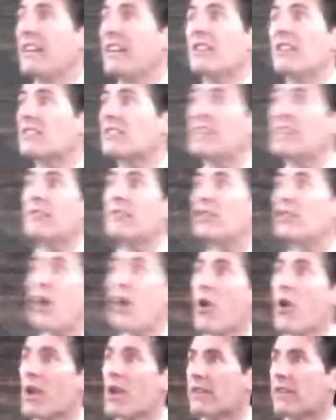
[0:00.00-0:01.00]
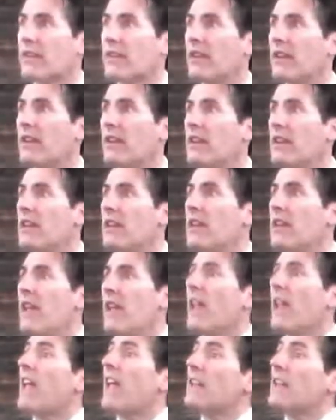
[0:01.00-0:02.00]
he doesn't even know it.
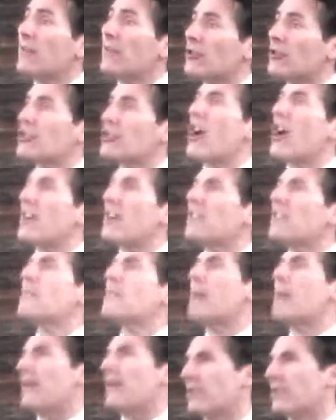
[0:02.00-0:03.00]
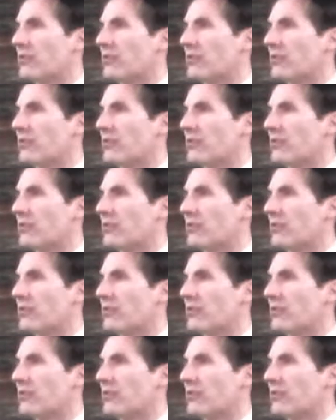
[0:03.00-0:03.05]
And if you're talking about